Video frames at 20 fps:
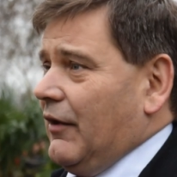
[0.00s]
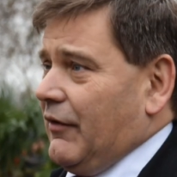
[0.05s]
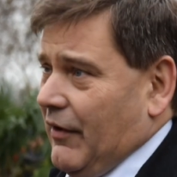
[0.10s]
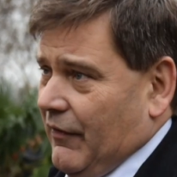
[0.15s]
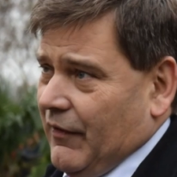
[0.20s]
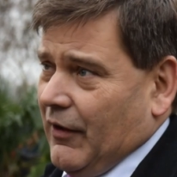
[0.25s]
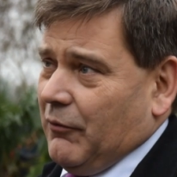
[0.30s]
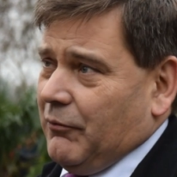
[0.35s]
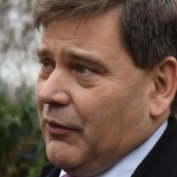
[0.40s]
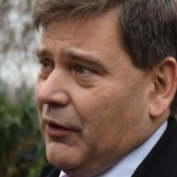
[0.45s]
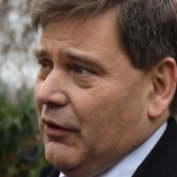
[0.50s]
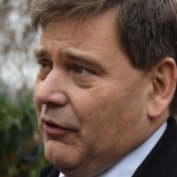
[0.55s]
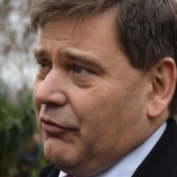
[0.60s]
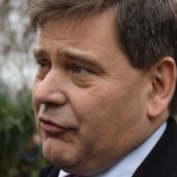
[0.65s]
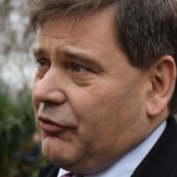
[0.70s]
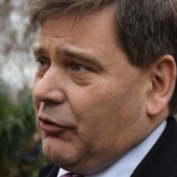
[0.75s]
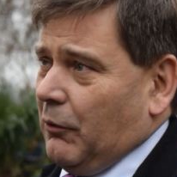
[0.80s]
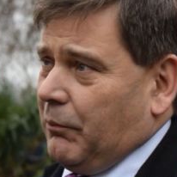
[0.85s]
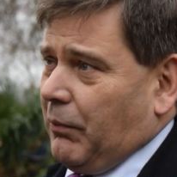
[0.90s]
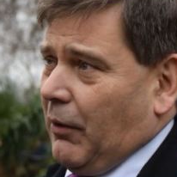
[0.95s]
and then they'll move
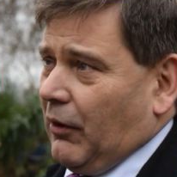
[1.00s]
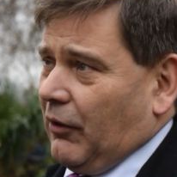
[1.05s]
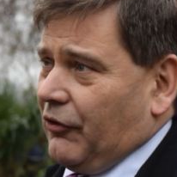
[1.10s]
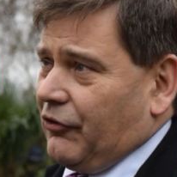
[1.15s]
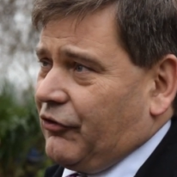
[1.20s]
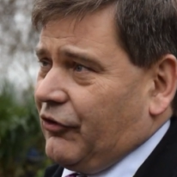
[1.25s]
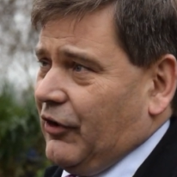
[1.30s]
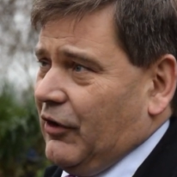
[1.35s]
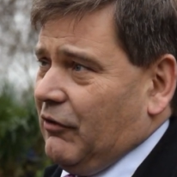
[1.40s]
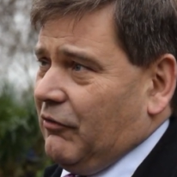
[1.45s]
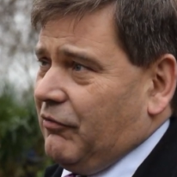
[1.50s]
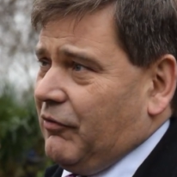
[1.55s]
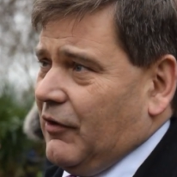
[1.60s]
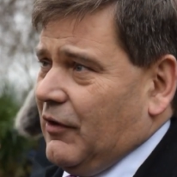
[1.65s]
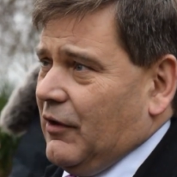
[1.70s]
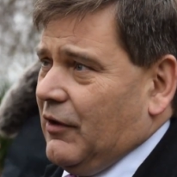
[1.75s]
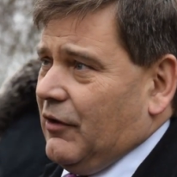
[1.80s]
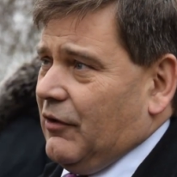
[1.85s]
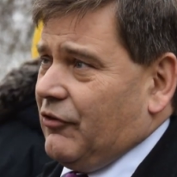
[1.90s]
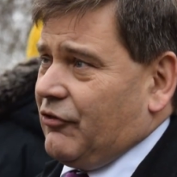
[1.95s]
to a policy of
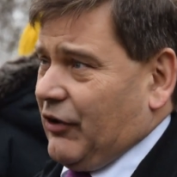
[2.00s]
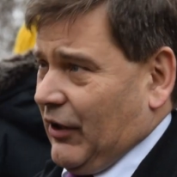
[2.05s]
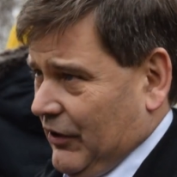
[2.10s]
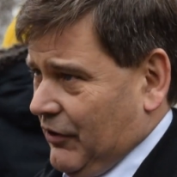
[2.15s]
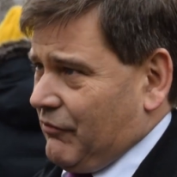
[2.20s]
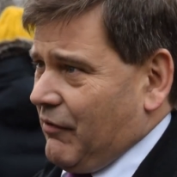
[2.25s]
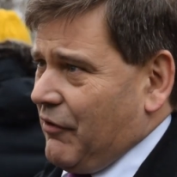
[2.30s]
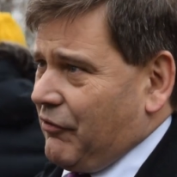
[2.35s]
second